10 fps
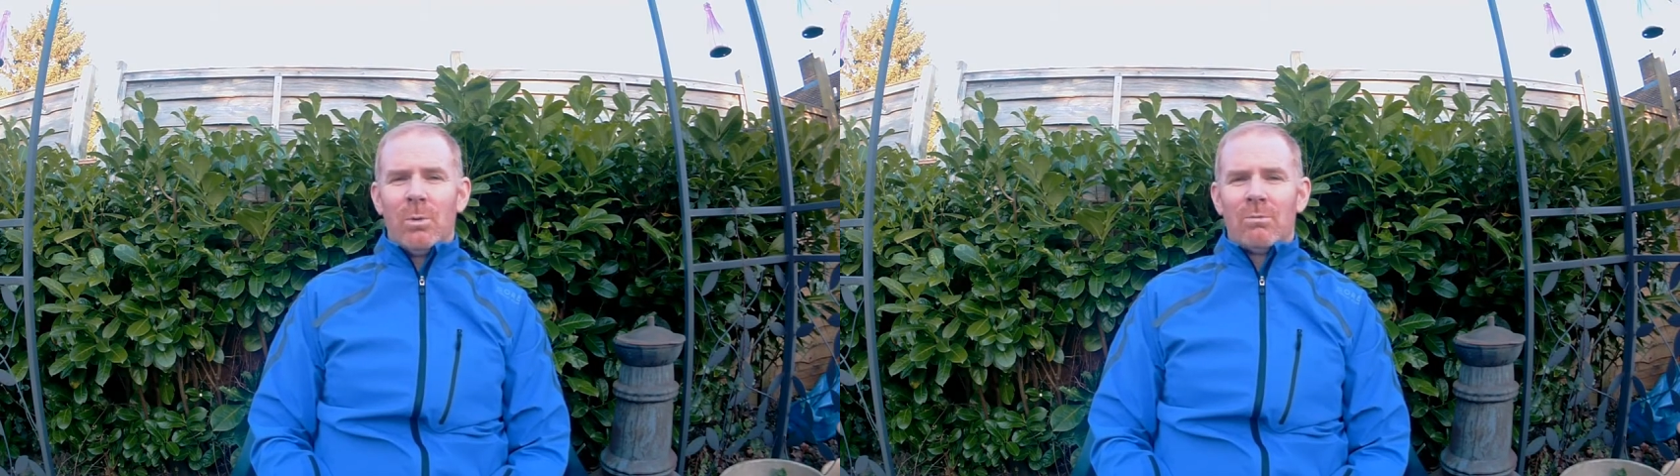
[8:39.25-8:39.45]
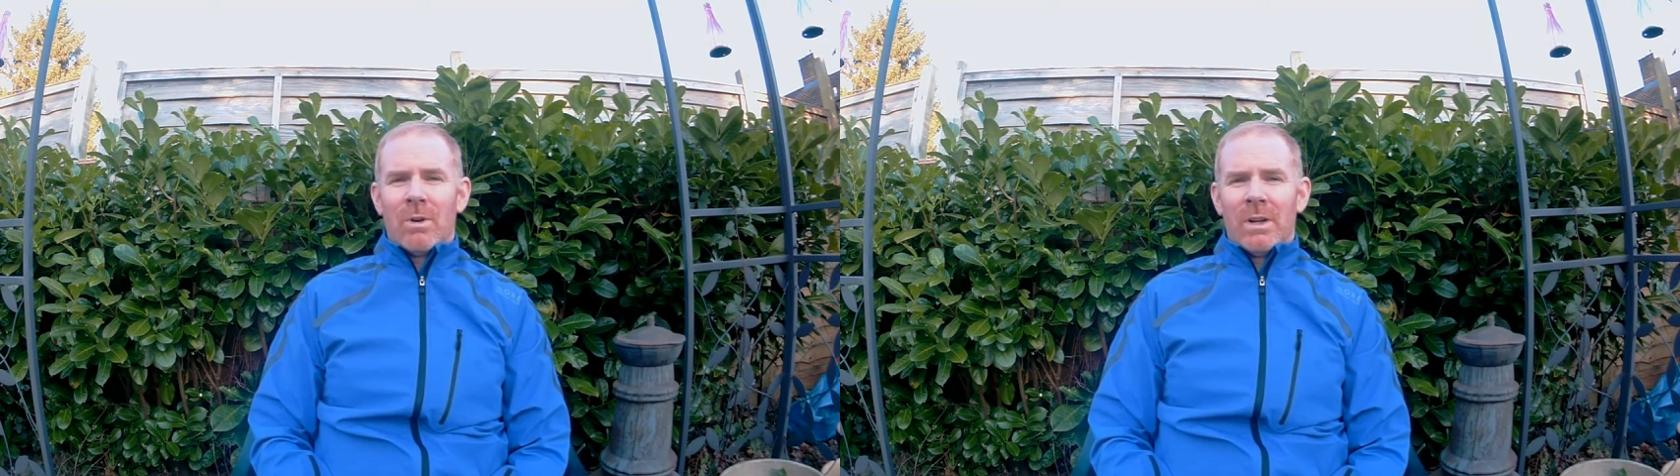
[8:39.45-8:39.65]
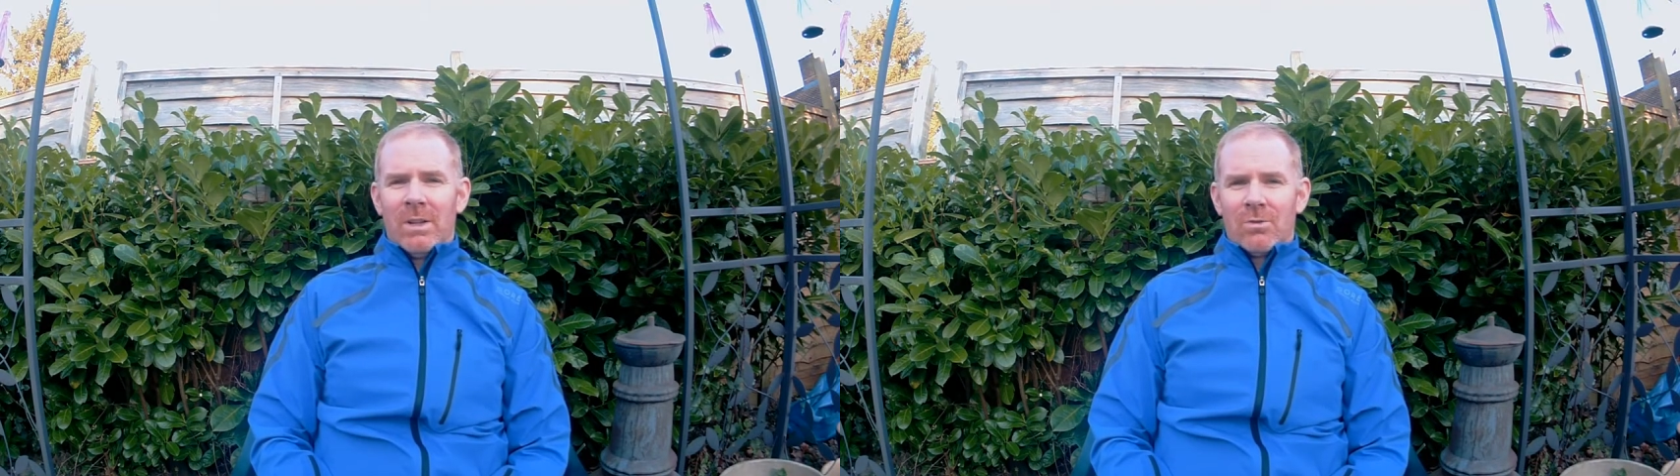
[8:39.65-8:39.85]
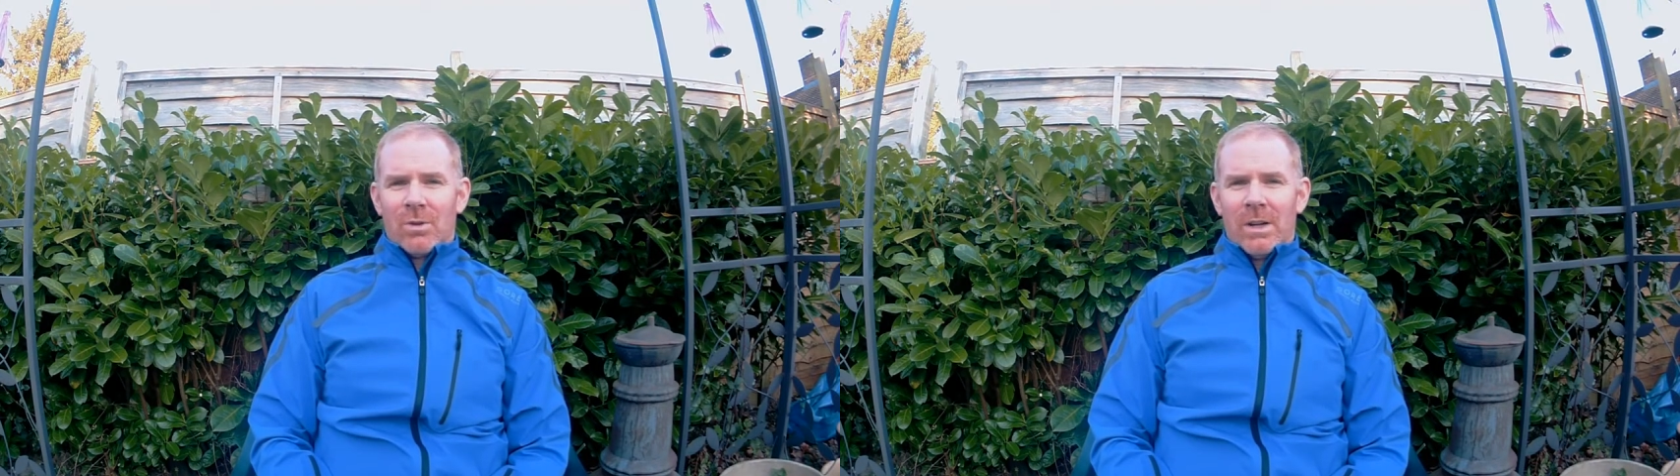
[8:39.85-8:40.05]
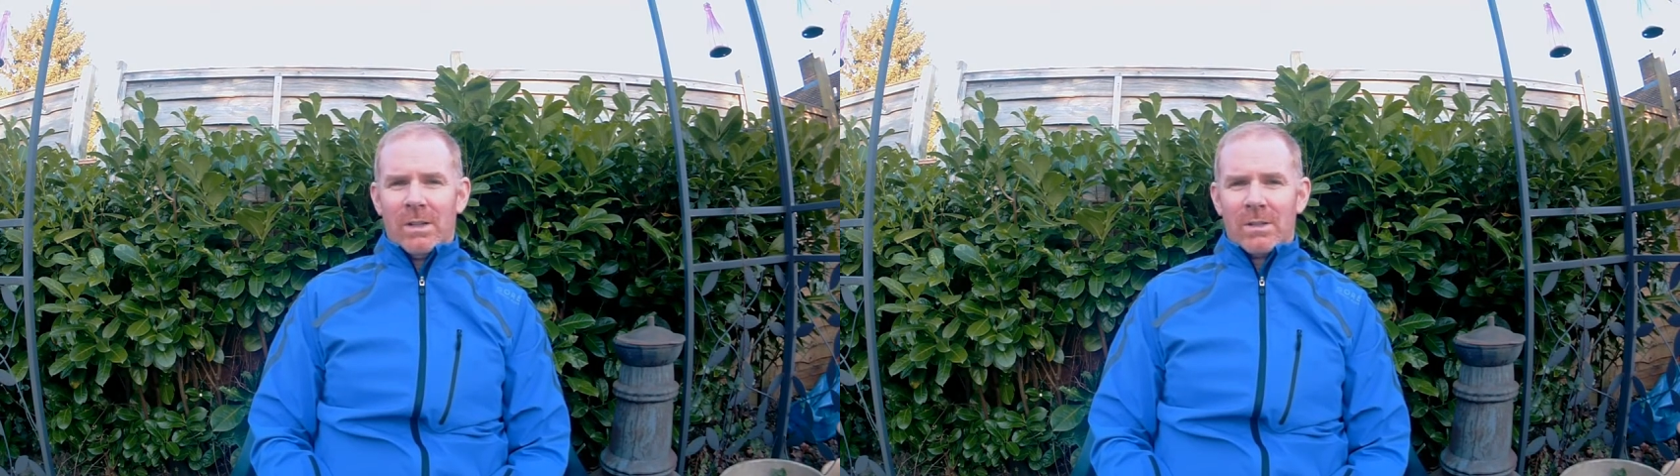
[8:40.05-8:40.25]
with running
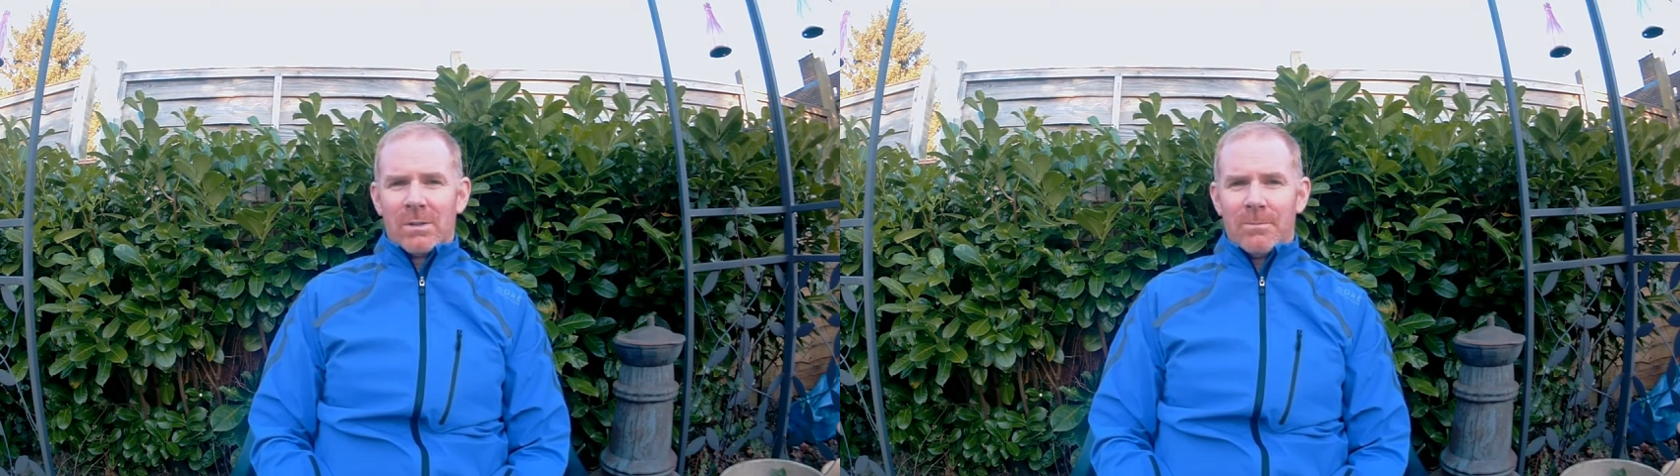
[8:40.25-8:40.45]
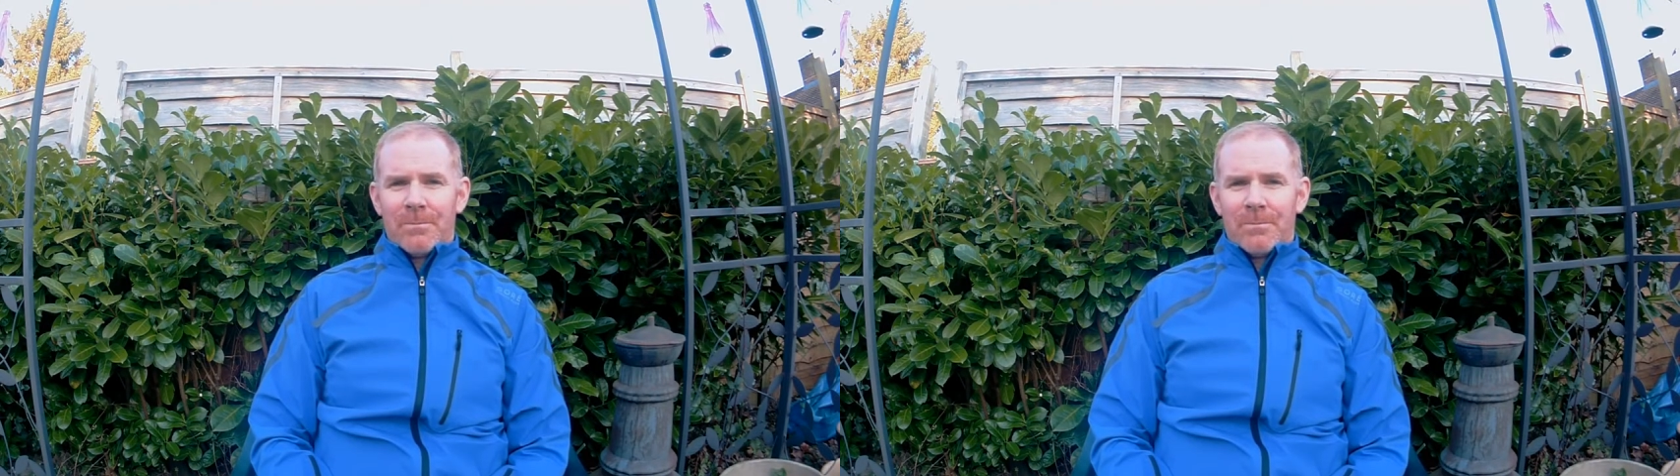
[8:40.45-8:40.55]
trainers.